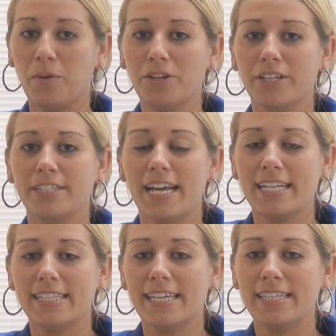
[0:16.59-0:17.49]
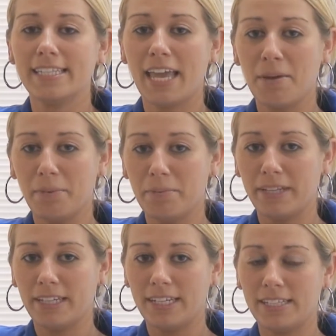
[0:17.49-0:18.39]
or your test kit's
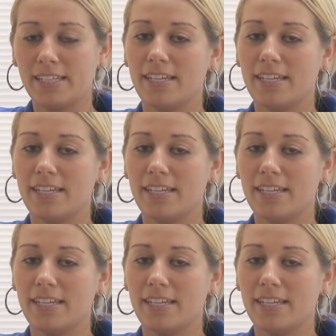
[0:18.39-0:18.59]
capabilities,